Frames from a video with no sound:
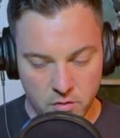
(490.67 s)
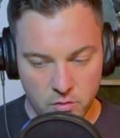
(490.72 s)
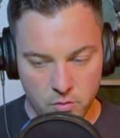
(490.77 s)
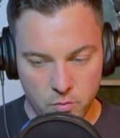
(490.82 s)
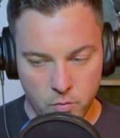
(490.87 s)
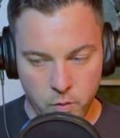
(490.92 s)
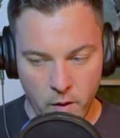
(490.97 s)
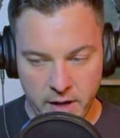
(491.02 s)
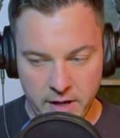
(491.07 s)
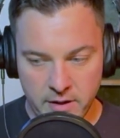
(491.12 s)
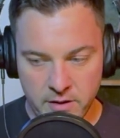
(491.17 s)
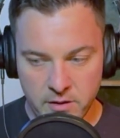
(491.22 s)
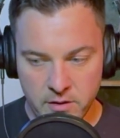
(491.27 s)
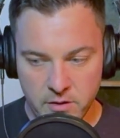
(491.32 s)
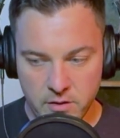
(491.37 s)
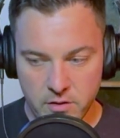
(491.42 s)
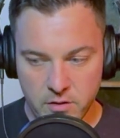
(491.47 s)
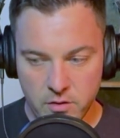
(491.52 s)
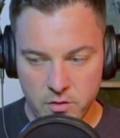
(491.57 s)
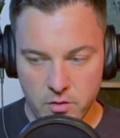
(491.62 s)

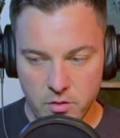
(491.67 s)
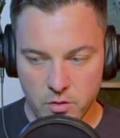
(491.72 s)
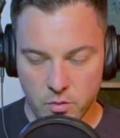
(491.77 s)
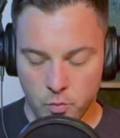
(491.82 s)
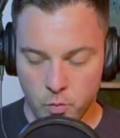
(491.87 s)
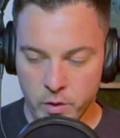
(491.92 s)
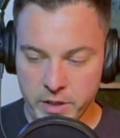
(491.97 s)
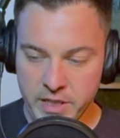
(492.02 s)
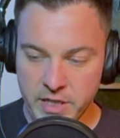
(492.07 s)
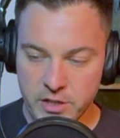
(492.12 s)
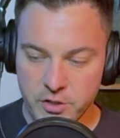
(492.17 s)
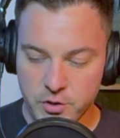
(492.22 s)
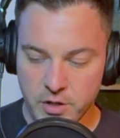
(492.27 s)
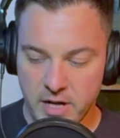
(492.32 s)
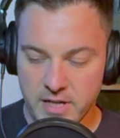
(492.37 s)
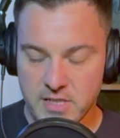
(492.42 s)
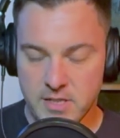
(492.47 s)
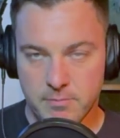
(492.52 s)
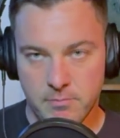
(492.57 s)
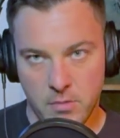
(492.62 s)
when you
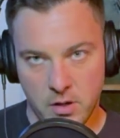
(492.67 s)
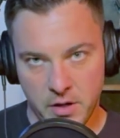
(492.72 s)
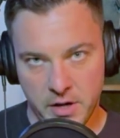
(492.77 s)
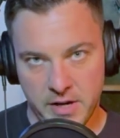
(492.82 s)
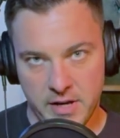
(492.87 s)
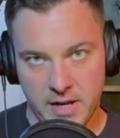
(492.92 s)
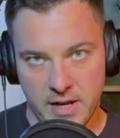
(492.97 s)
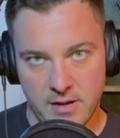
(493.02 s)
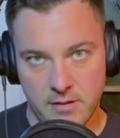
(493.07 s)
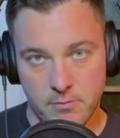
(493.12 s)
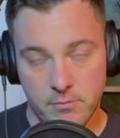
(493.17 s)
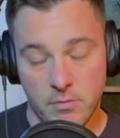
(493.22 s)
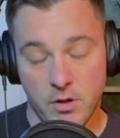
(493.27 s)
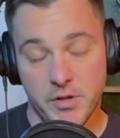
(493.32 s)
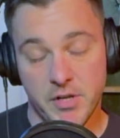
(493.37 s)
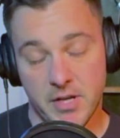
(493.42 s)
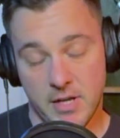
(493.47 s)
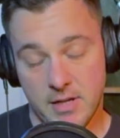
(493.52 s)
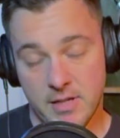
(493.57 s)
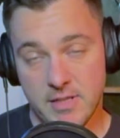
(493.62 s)
try to
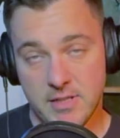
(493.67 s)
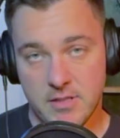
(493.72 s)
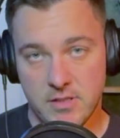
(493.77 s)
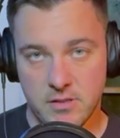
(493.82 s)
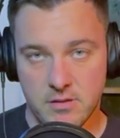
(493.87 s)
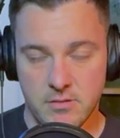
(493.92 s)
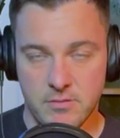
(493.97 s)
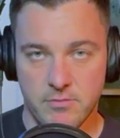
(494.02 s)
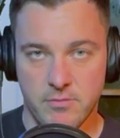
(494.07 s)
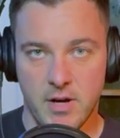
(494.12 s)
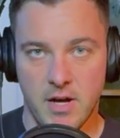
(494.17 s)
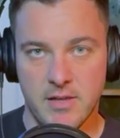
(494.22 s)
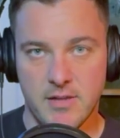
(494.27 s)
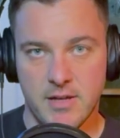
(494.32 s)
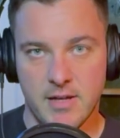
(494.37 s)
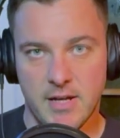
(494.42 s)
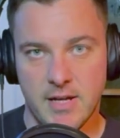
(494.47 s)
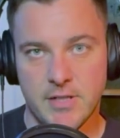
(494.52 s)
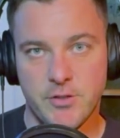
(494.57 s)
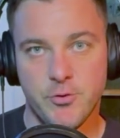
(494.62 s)
modernize
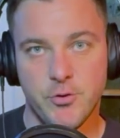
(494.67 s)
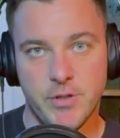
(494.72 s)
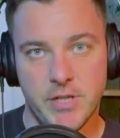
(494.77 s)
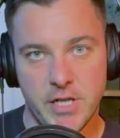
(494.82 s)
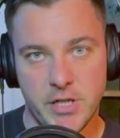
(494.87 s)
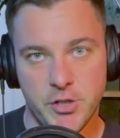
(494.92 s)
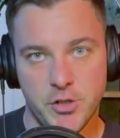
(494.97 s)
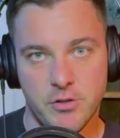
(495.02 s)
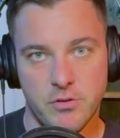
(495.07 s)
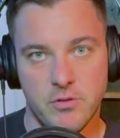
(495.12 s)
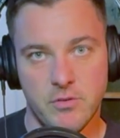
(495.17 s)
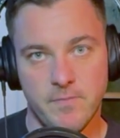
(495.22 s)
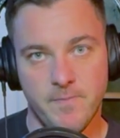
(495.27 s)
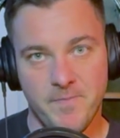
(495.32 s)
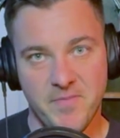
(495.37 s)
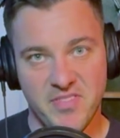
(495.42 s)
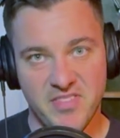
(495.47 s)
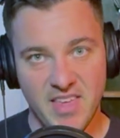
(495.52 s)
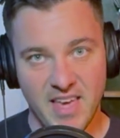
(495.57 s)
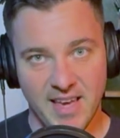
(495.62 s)
a traditional
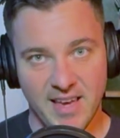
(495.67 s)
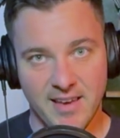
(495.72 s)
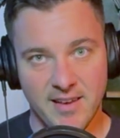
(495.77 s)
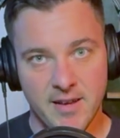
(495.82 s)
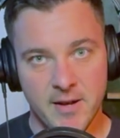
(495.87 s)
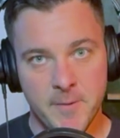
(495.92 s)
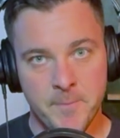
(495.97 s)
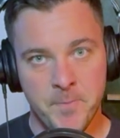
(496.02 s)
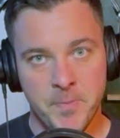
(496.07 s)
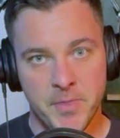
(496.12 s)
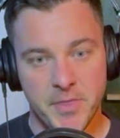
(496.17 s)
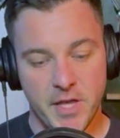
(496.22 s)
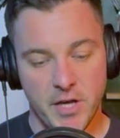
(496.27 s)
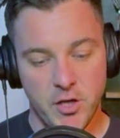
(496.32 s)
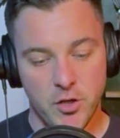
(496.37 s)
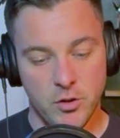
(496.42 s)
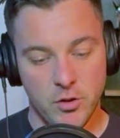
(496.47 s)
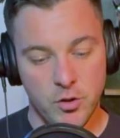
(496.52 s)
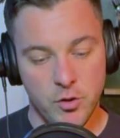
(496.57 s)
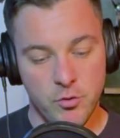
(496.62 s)
thing, that
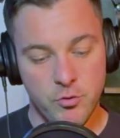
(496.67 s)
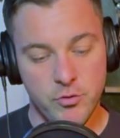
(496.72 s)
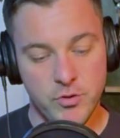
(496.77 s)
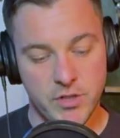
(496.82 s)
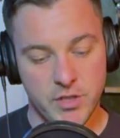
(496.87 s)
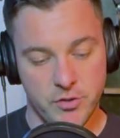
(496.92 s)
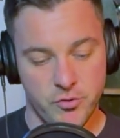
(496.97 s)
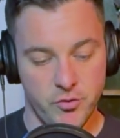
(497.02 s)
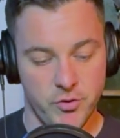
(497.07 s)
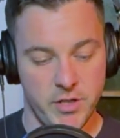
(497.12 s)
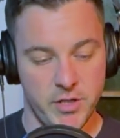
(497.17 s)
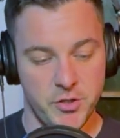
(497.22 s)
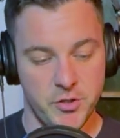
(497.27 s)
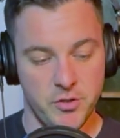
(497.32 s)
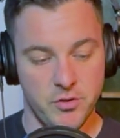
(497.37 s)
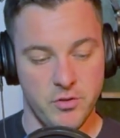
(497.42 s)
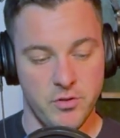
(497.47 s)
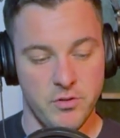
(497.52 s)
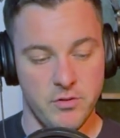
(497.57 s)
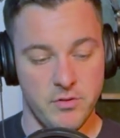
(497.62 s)
you'll lose
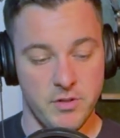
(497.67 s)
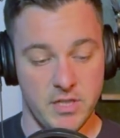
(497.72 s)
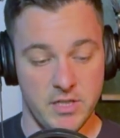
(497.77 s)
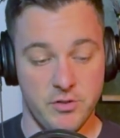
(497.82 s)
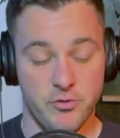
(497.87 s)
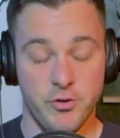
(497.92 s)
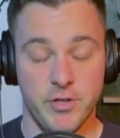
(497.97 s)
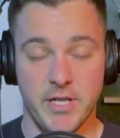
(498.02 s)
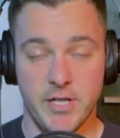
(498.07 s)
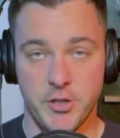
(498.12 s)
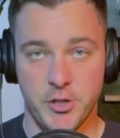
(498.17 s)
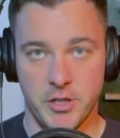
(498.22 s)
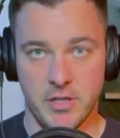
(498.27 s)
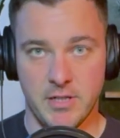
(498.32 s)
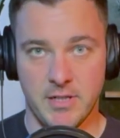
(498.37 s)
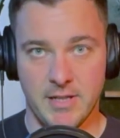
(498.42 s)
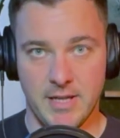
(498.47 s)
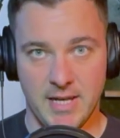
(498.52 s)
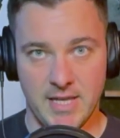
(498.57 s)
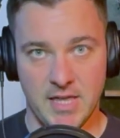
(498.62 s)
the
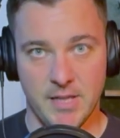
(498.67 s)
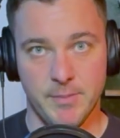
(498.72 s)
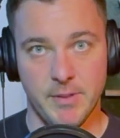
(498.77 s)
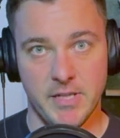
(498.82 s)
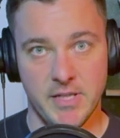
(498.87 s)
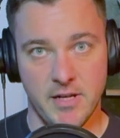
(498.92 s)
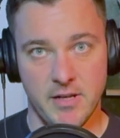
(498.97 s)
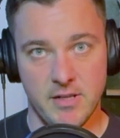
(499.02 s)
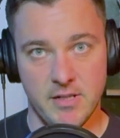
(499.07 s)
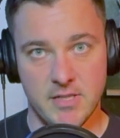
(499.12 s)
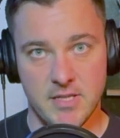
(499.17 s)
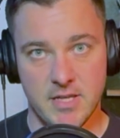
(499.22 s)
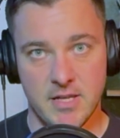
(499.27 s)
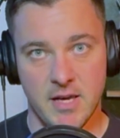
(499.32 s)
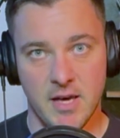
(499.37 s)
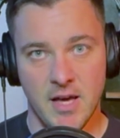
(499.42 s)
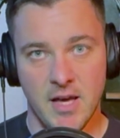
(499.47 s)
tradition in the modernity.